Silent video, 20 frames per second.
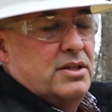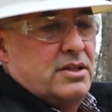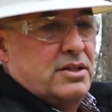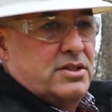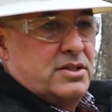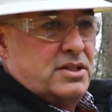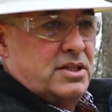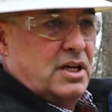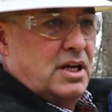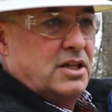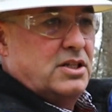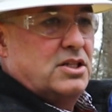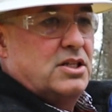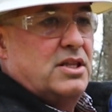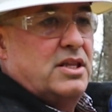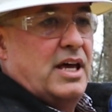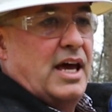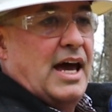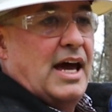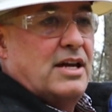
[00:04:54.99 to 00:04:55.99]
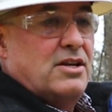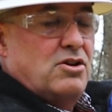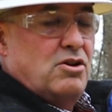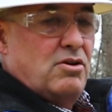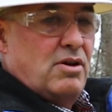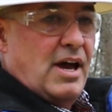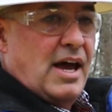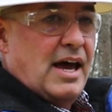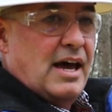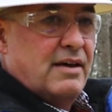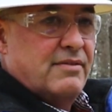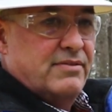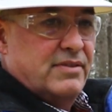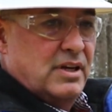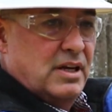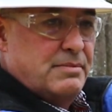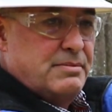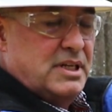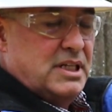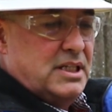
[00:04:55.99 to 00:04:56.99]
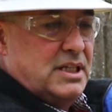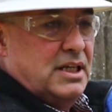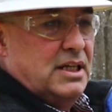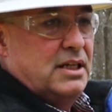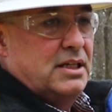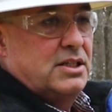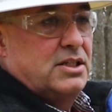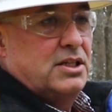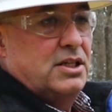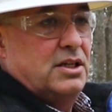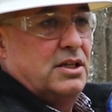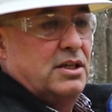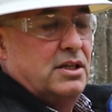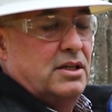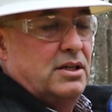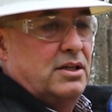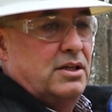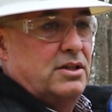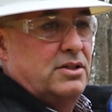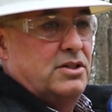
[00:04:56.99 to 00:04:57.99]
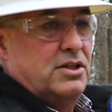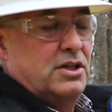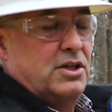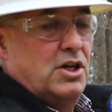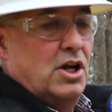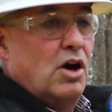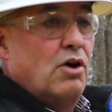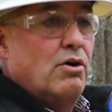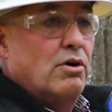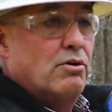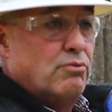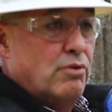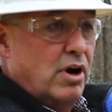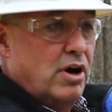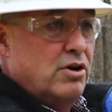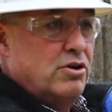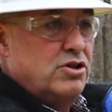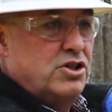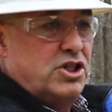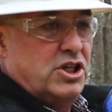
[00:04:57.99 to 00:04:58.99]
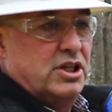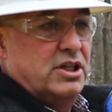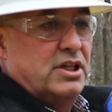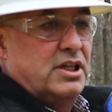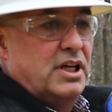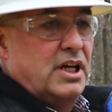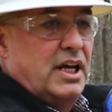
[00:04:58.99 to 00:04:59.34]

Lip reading: such that you have limited to no erosion,